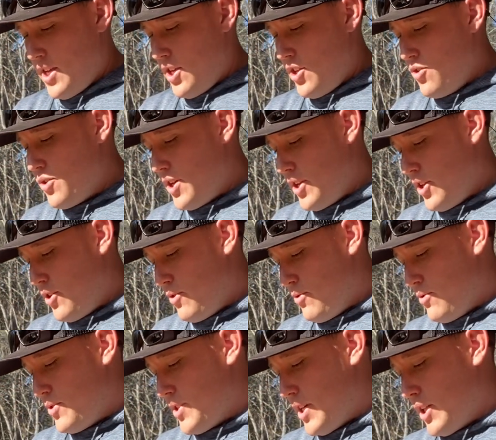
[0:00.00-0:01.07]
you can
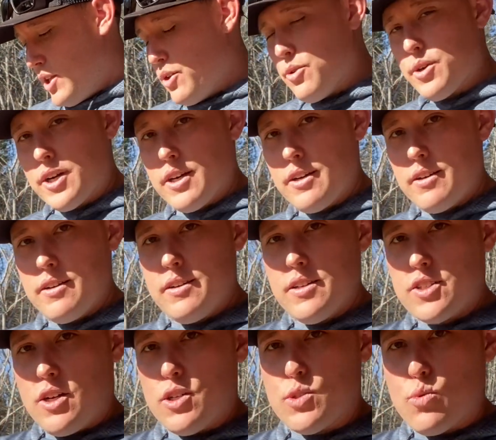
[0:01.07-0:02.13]
use a lure. It's
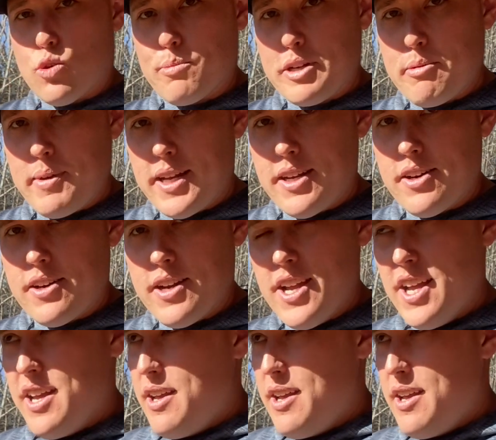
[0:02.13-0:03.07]
called Swarm Commander.